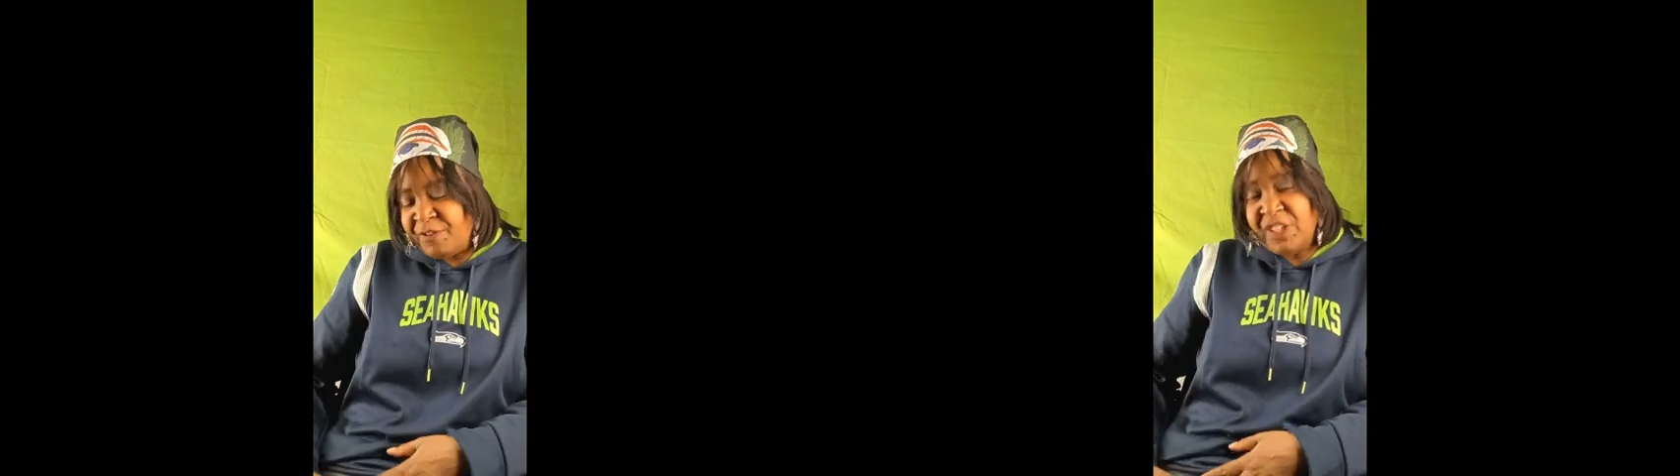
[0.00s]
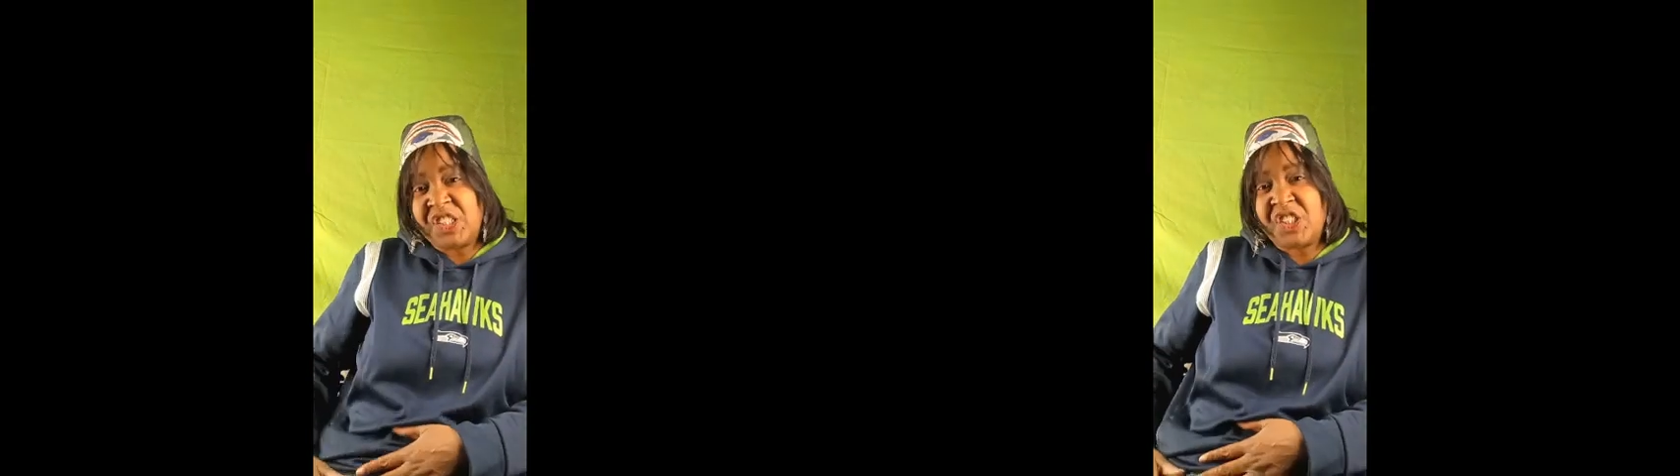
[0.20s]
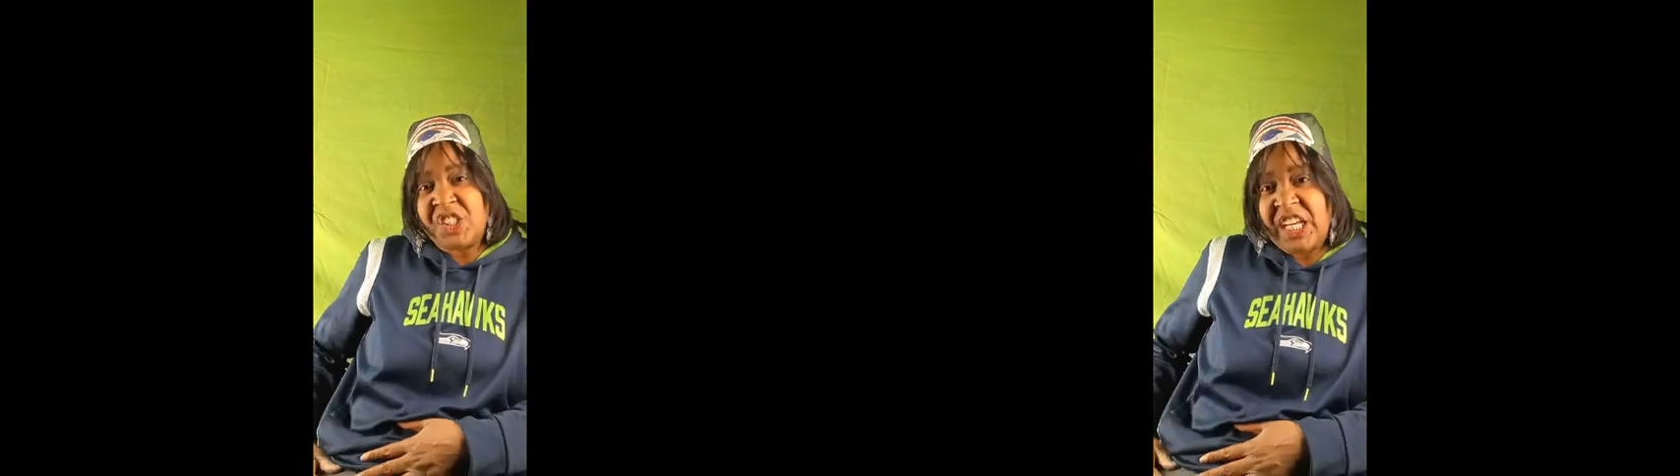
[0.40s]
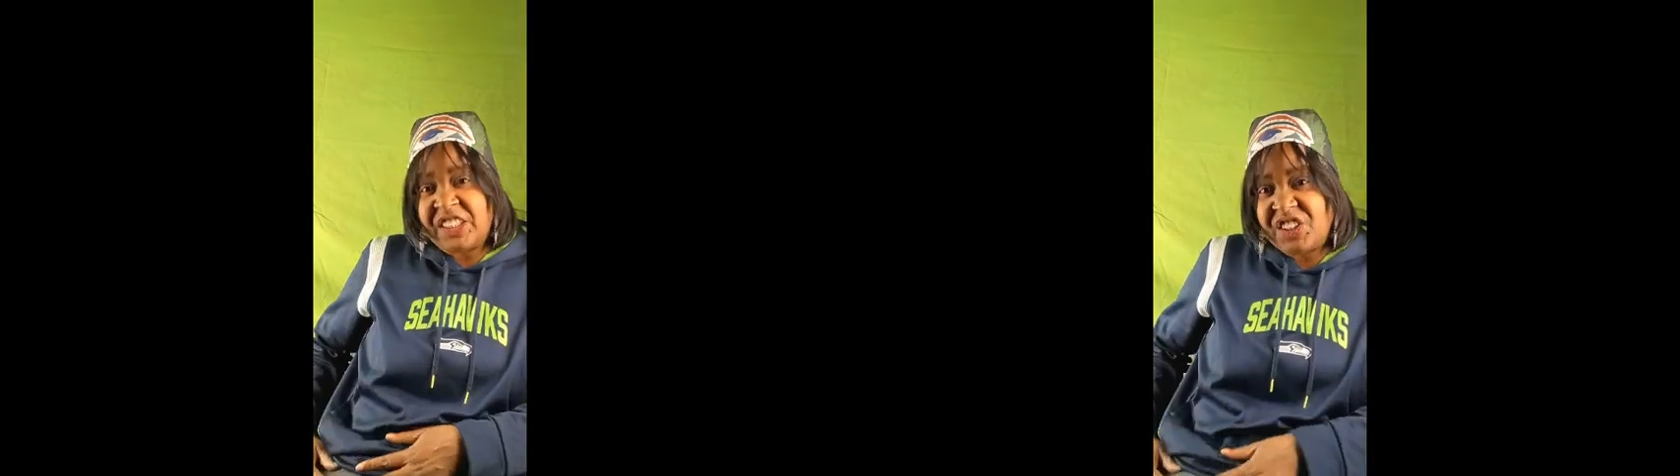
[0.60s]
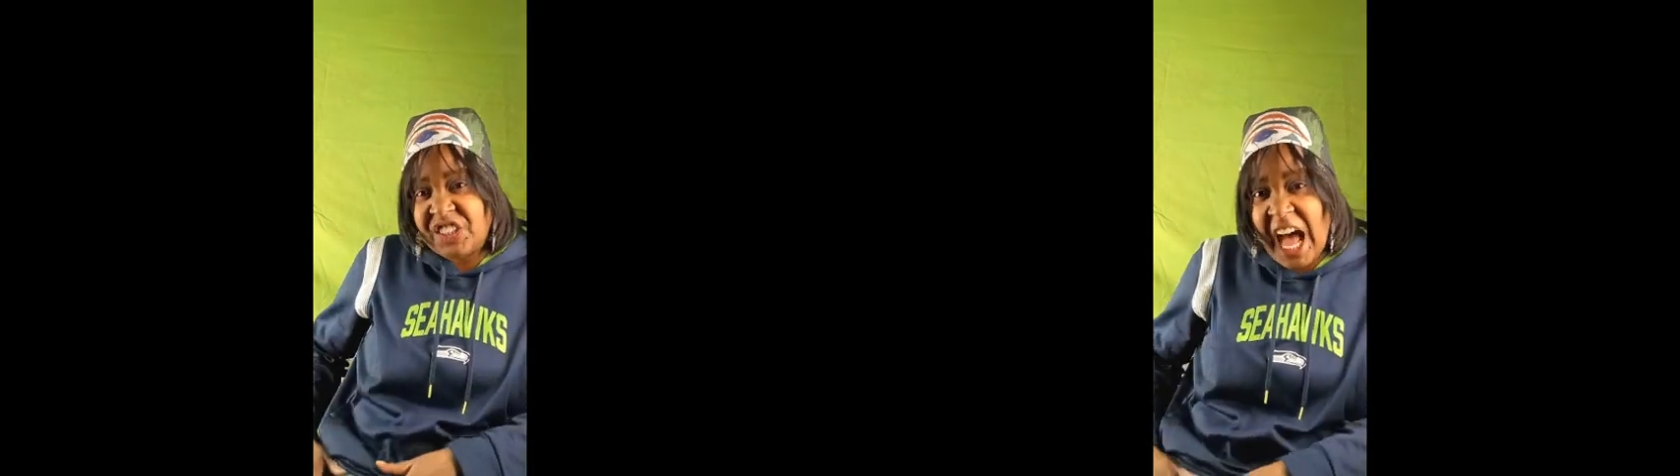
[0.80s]
fishnet
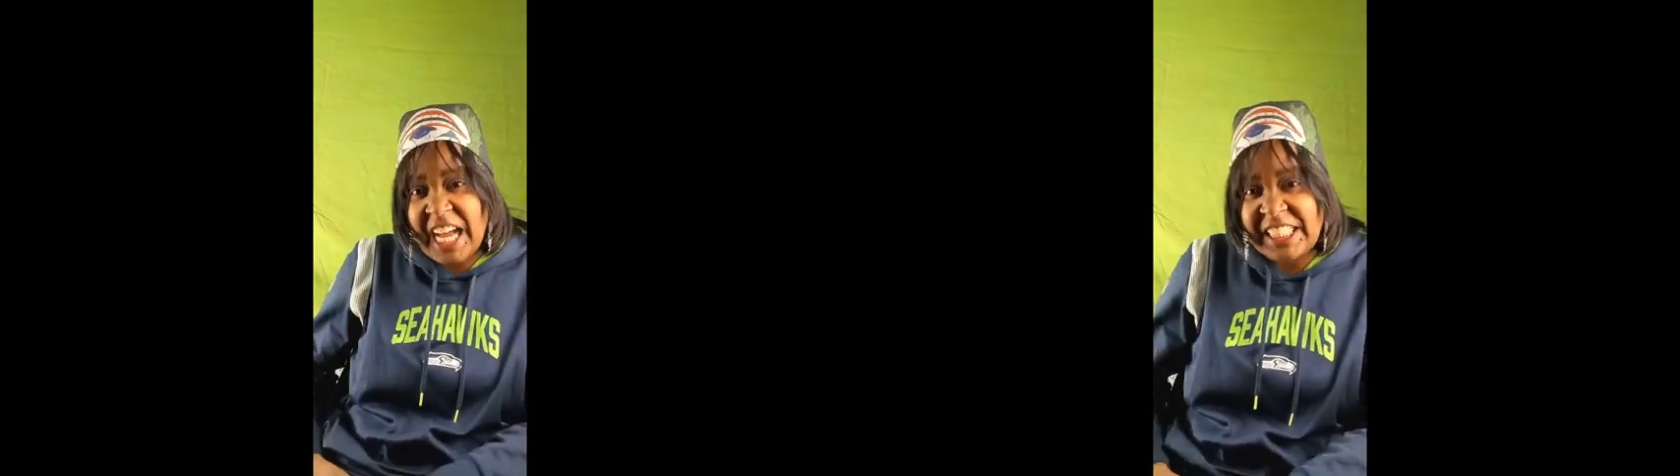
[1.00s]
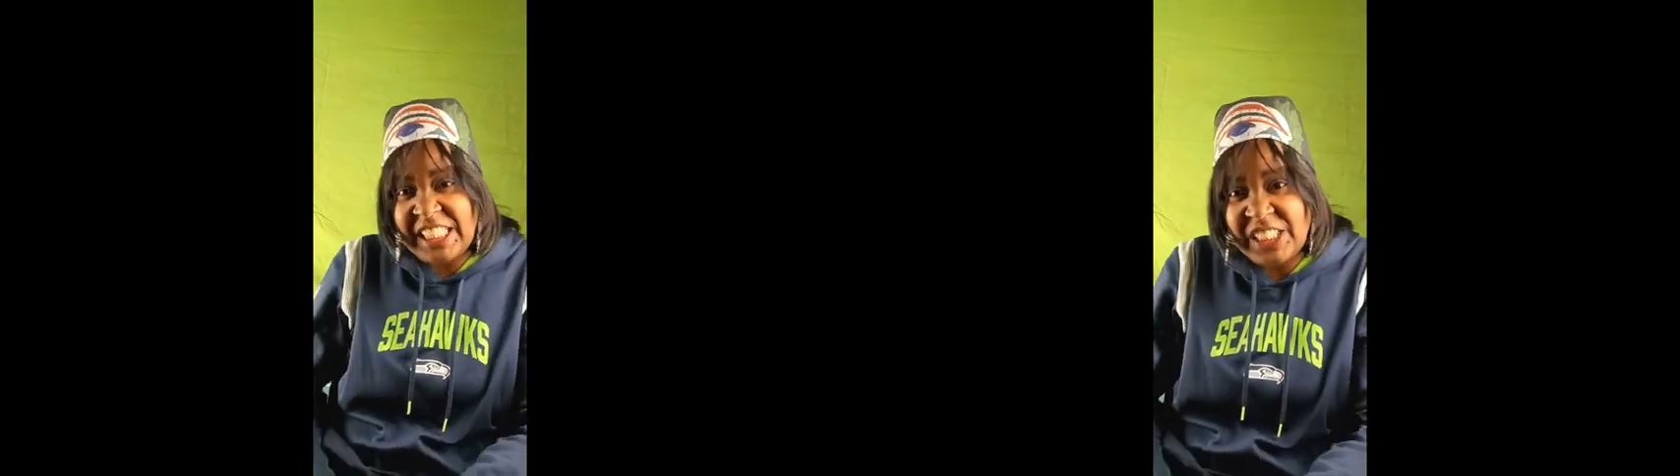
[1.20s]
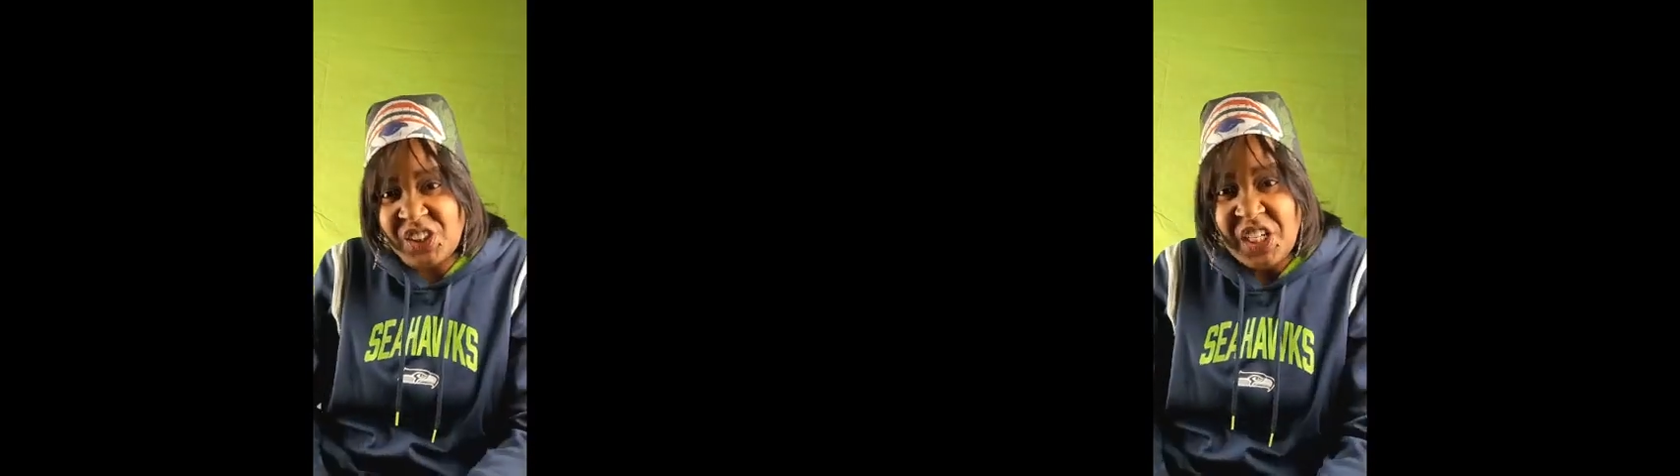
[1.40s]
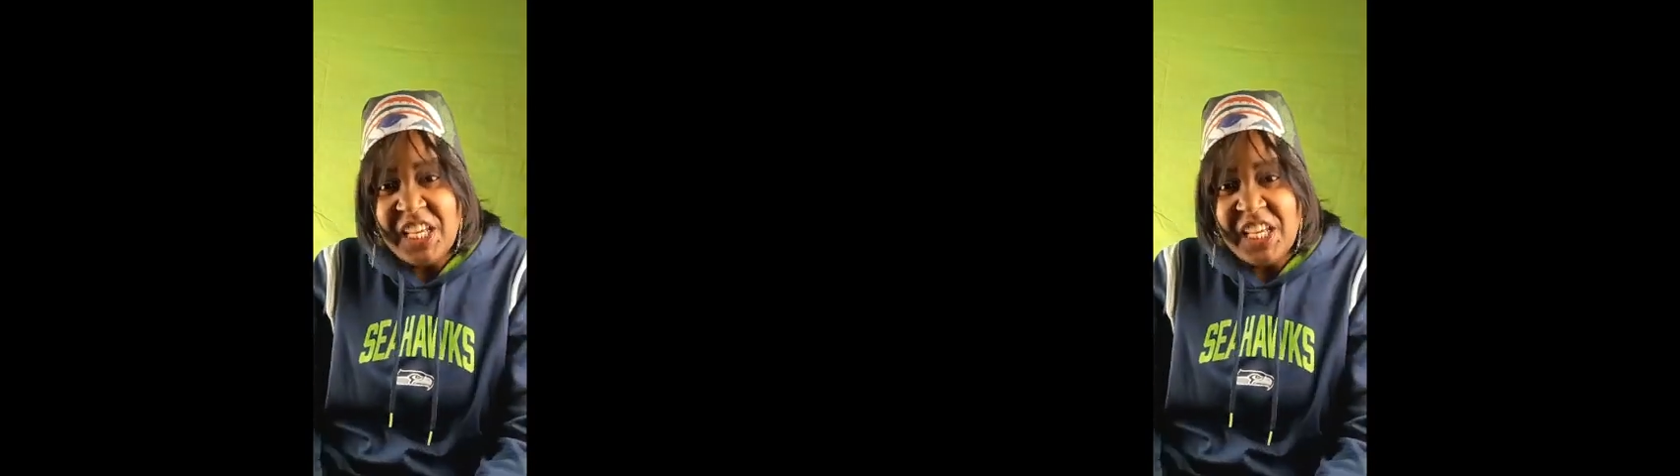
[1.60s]
stockings.